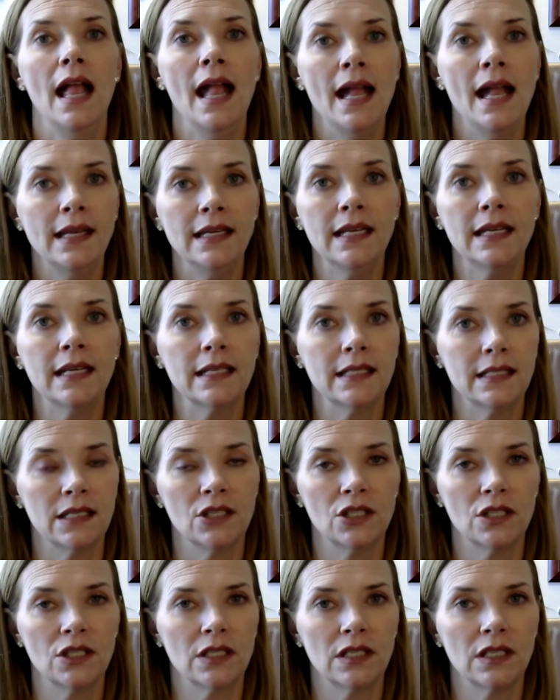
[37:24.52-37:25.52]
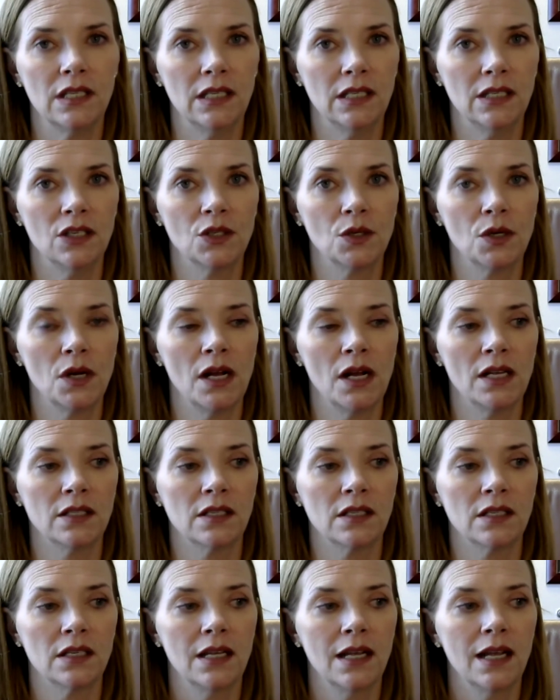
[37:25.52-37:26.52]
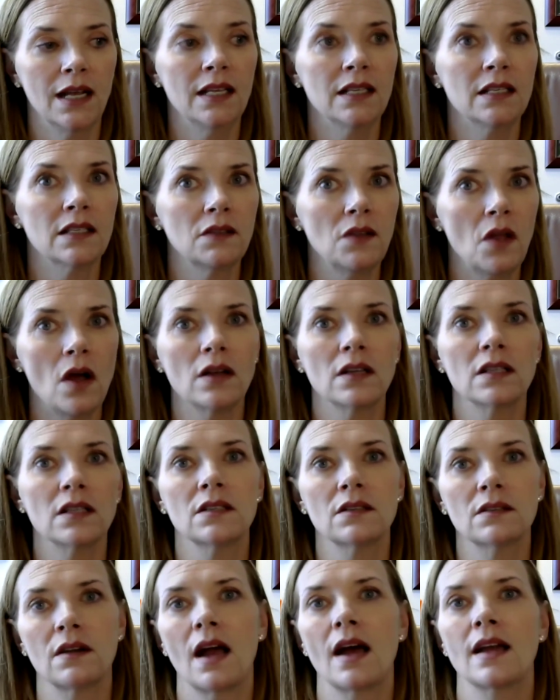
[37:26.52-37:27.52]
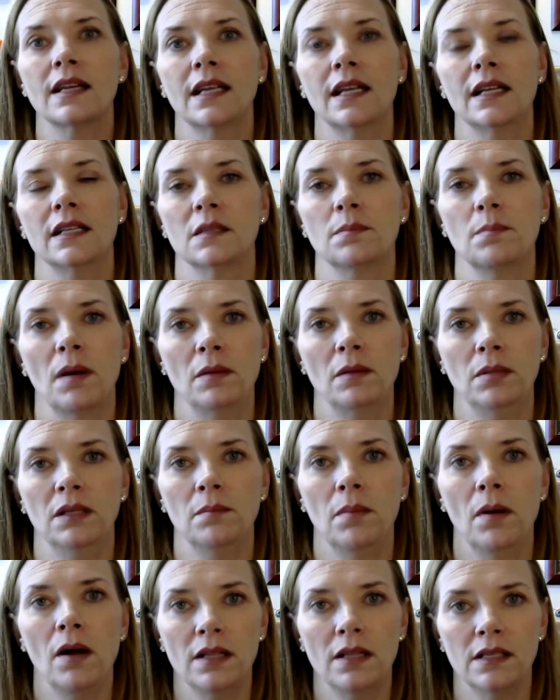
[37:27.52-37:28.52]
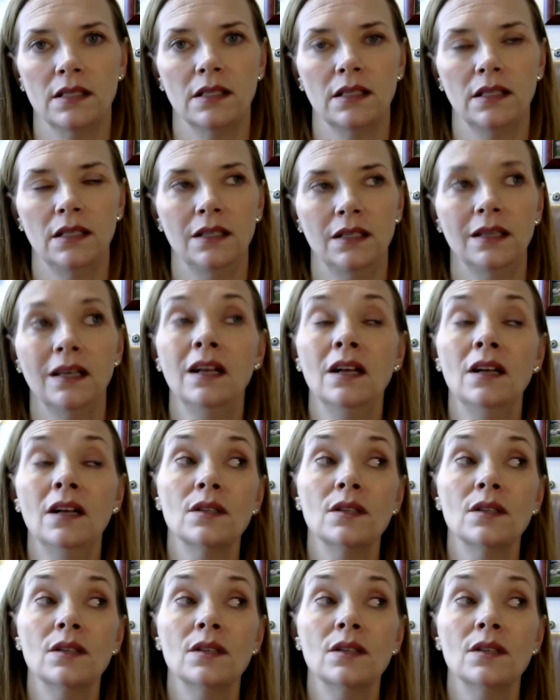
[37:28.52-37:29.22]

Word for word: any contingency in a trust as long as they're not against public policy.